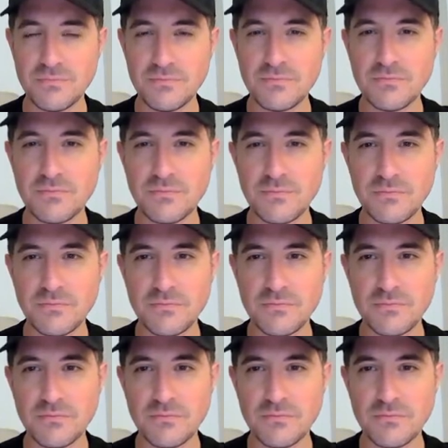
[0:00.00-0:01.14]

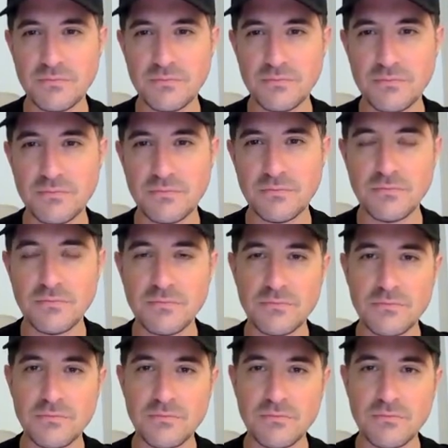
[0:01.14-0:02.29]

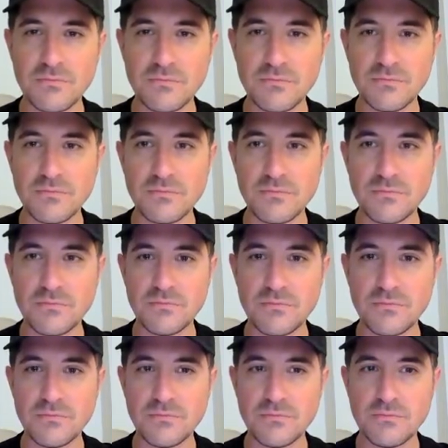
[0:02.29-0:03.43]

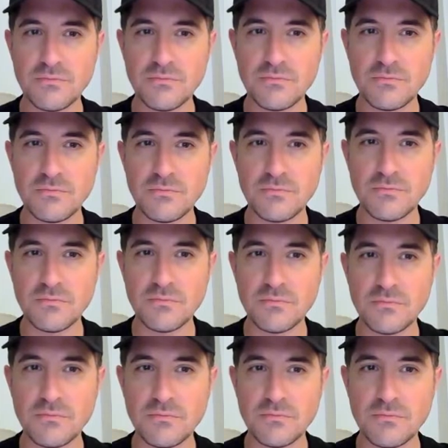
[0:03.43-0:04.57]

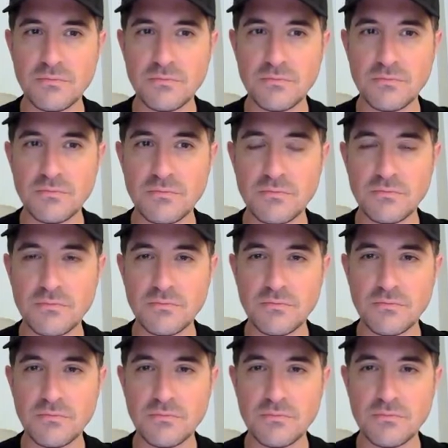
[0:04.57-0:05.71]

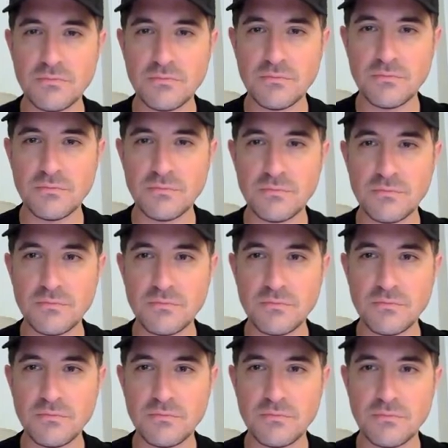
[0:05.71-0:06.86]

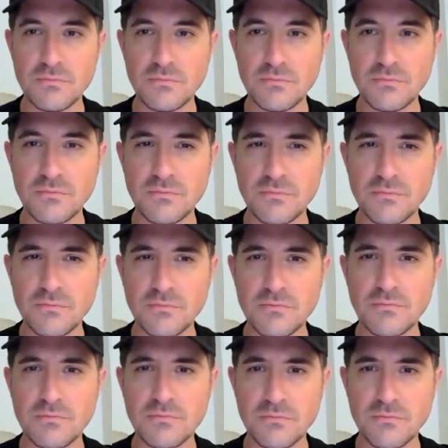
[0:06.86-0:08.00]
(silent)